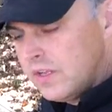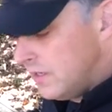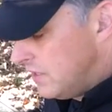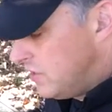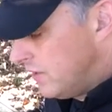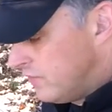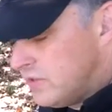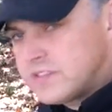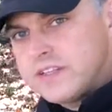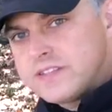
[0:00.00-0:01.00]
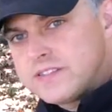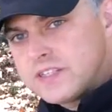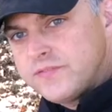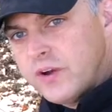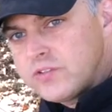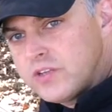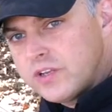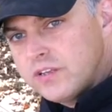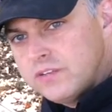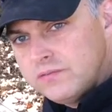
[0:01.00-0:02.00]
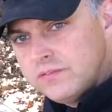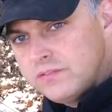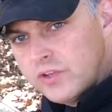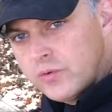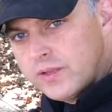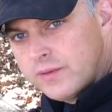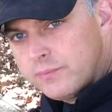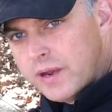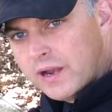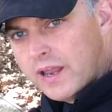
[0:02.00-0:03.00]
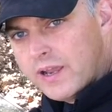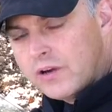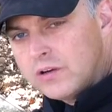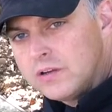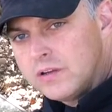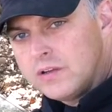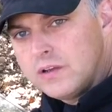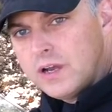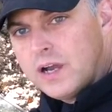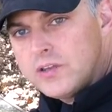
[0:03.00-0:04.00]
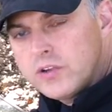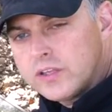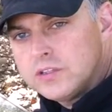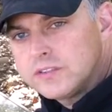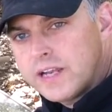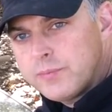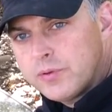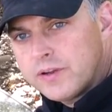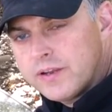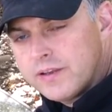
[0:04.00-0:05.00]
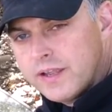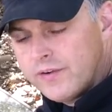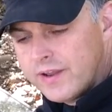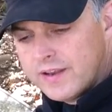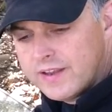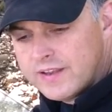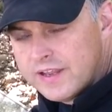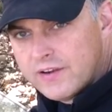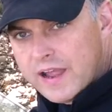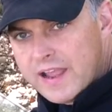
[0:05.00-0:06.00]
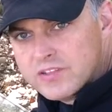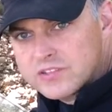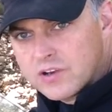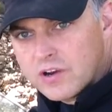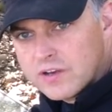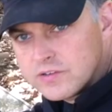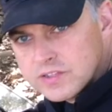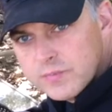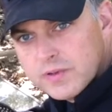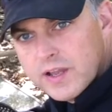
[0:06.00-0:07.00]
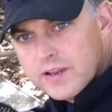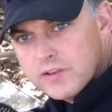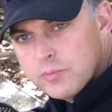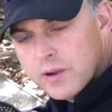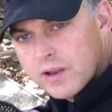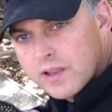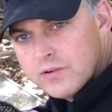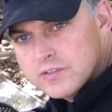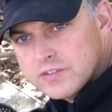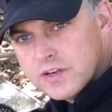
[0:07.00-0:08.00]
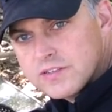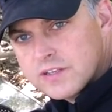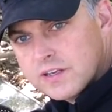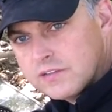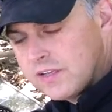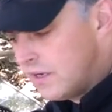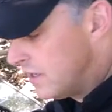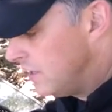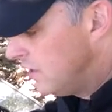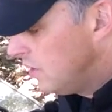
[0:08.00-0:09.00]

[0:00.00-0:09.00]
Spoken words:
Now if you just need 6 volts, you could do it in parallel, and you can look that up on the internet. Ask Siri or something how to do parallel in series, and it'll tell you.